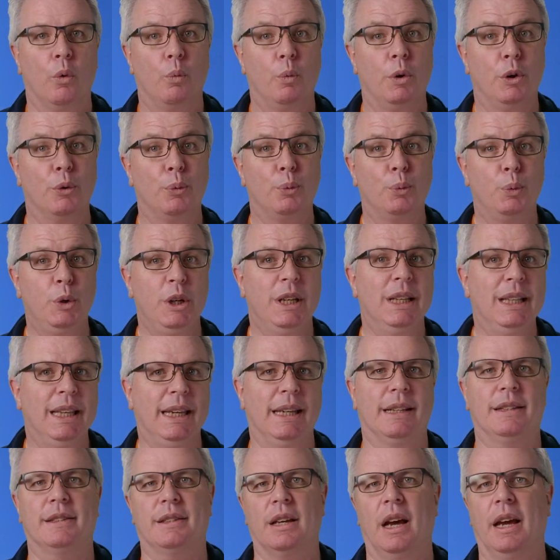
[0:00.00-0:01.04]
We're
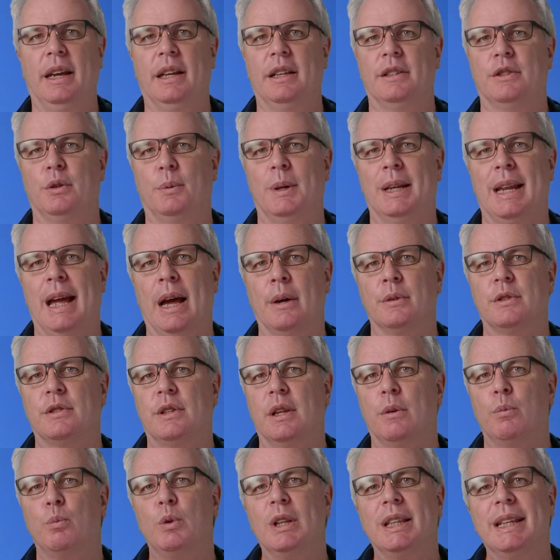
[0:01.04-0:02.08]
really excited to announce
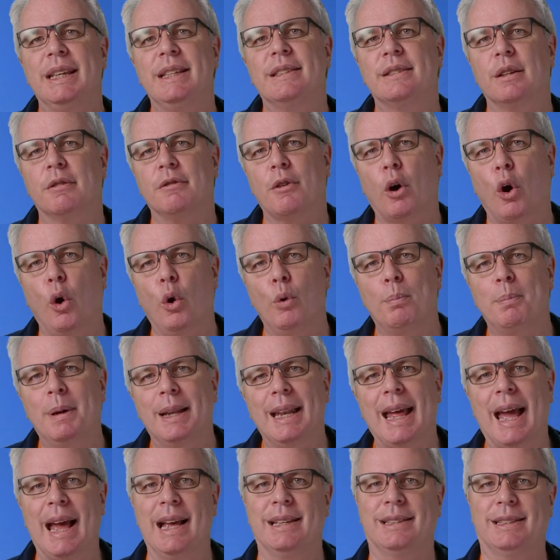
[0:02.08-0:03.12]
the release of
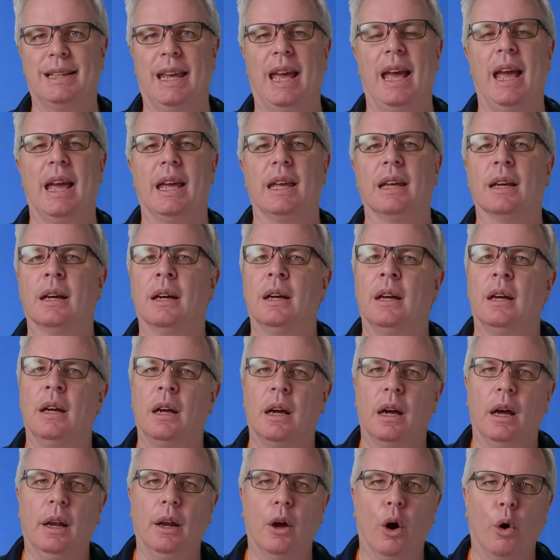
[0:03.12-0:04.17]
OpenSK,
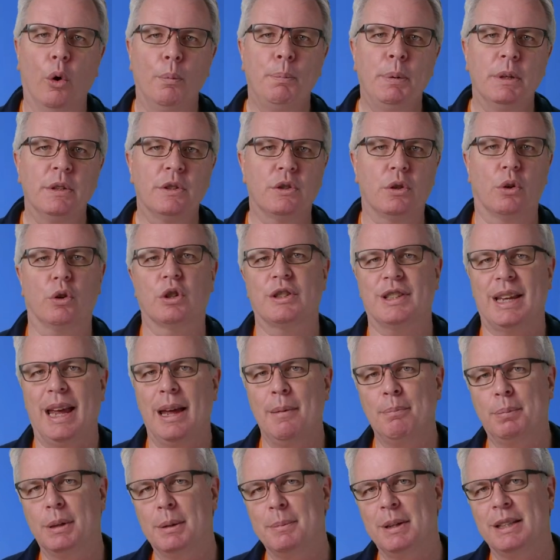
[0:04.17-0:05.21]
an open source
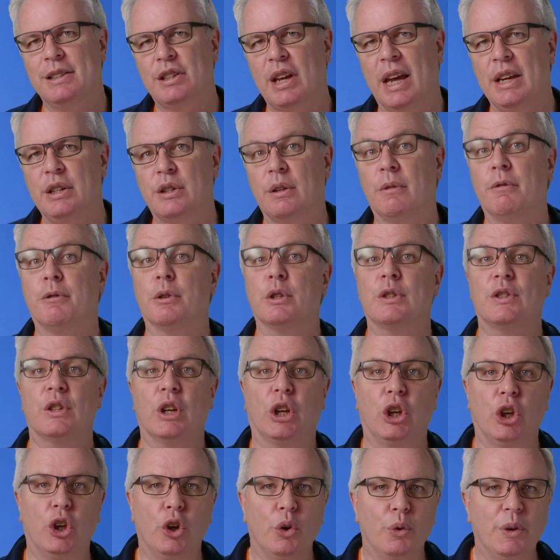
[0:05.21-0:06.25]
implementation for
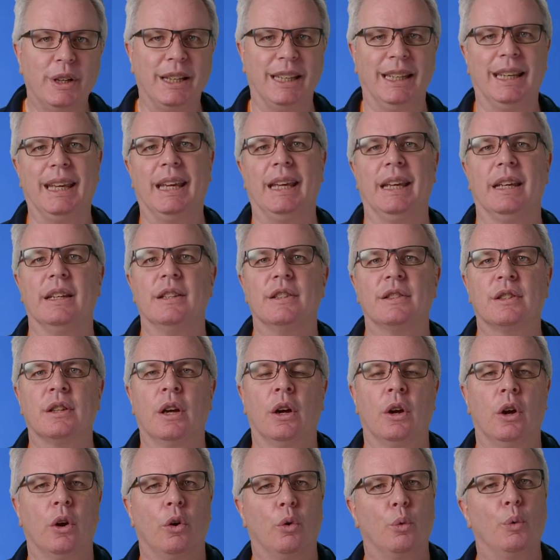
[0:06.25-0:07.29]
security keys
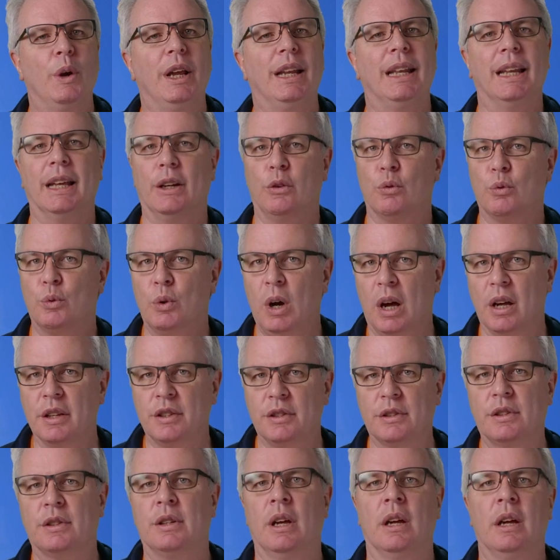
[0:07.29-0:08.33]
written in
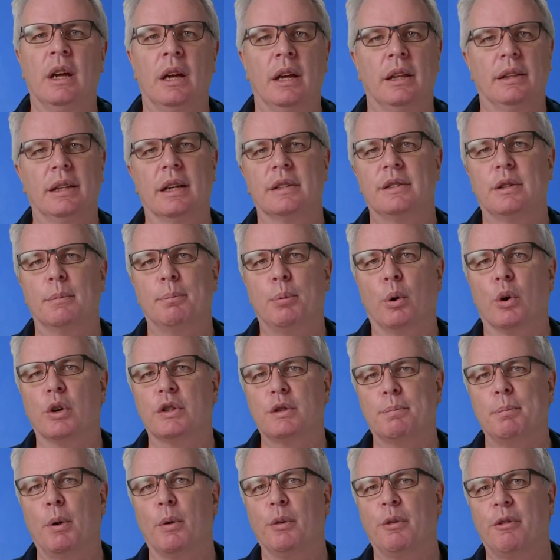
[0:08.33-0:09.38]
Rust that
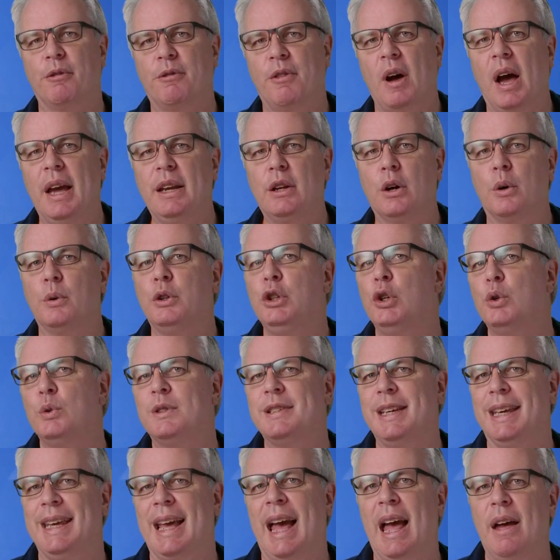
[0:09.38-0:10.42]
supports both FIDO
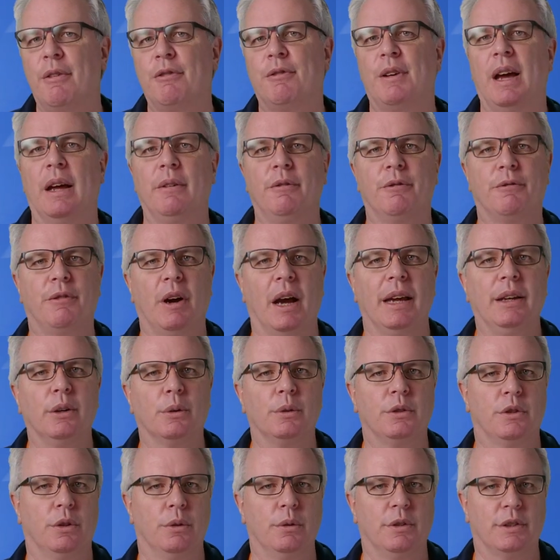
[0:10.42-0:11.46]
UTF and
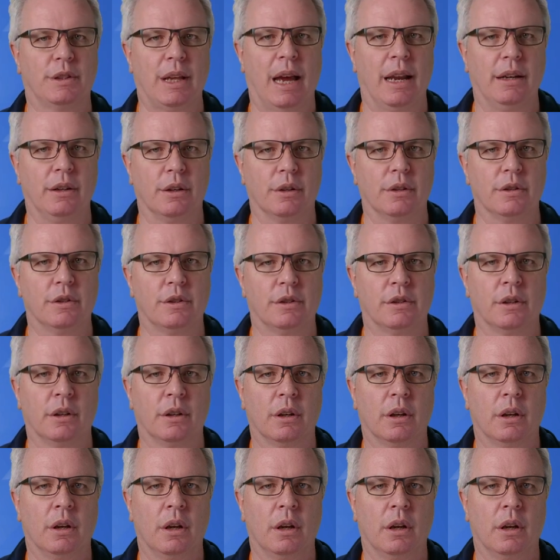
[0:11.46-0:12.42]
FIDO2 standards.